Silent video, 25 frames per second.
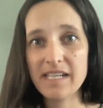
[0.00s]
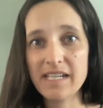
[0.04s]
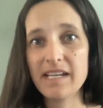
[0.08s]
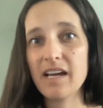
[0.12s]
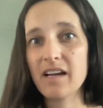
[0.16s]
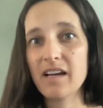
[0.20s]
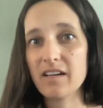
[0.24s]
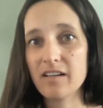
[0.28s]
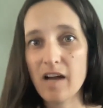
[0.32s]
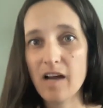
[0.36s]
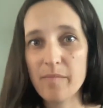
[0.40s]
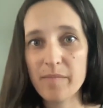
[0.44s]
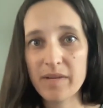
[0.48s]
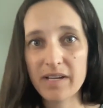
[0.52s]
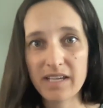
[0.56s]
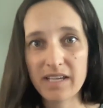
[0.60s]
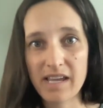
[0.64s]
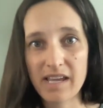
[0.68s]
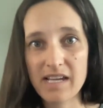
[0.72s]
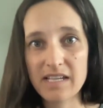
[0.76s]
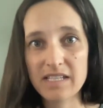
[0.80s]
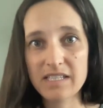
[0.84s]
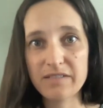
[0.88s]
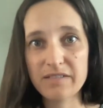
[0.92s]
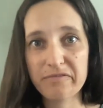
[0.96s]
and economic
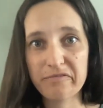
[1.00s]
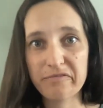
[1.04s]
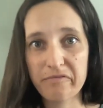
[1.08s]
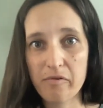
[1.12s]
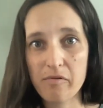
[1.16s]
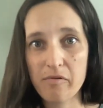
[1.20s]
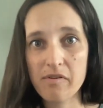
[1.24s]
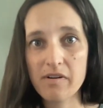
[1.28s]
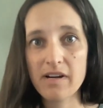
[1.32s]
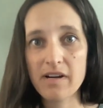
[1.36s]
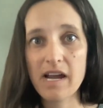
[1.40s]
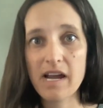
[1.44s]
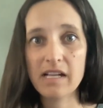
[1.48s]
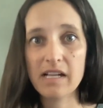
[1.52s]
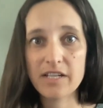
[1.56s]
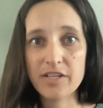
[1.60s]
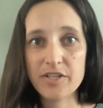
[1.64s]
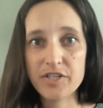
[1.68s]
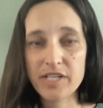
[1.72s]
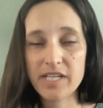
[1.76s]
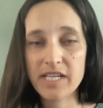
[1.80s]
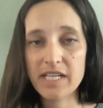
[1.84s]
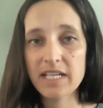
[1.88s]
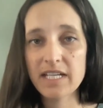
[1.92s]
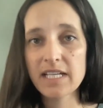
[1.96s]
case for
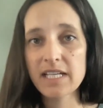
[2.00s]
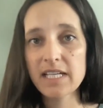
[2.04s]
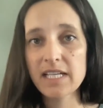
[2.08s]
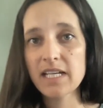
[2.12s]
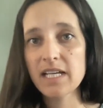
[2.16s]
LNG